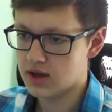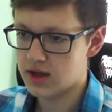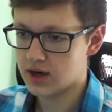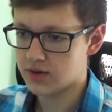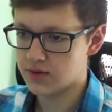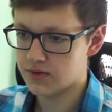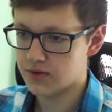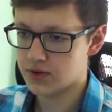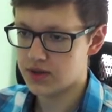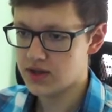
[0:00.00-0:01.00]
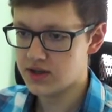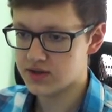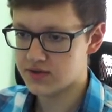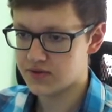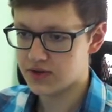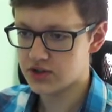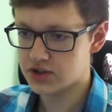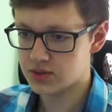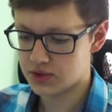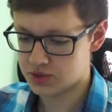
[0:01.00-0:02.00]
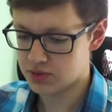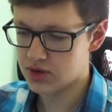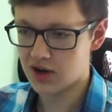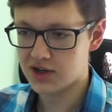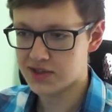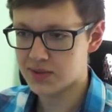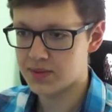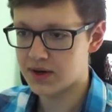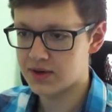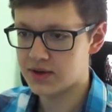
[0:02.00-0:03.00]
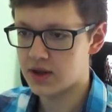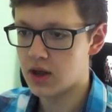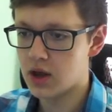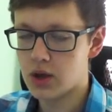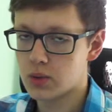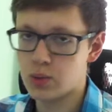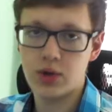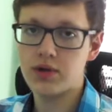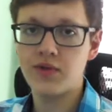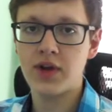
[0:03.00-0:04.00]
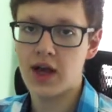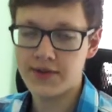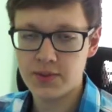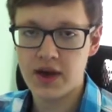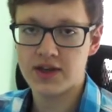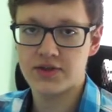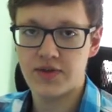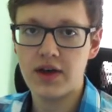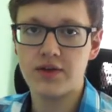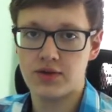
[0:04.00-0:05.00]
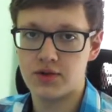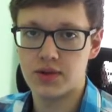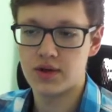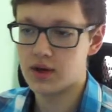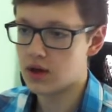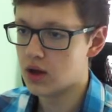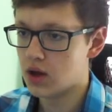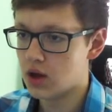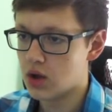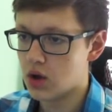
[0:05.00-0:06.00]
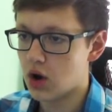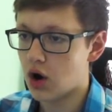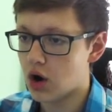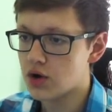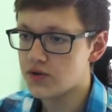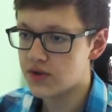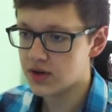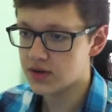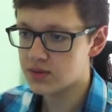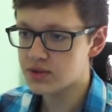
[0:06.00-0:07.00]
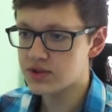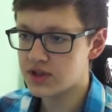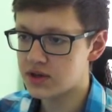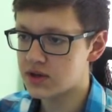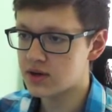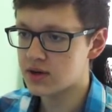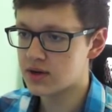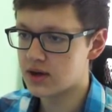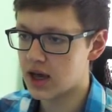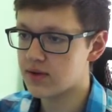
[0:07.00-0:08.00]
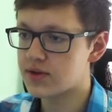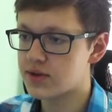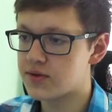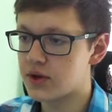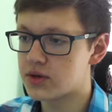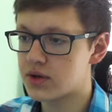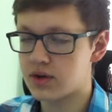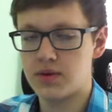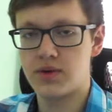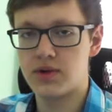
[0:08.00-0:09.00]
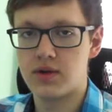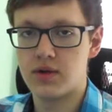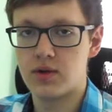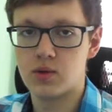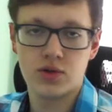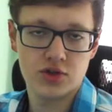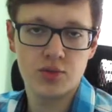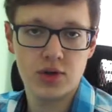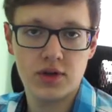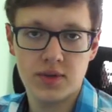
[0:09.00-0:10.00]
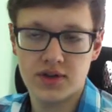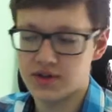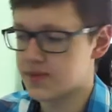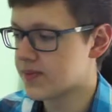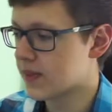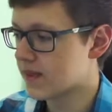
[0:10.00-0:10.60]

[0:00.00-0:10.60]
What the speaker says: Now, for this function, what's pretty awesome about it, we don't even have to pass a value to it. All variables here have a default argument, which is pretty amazing.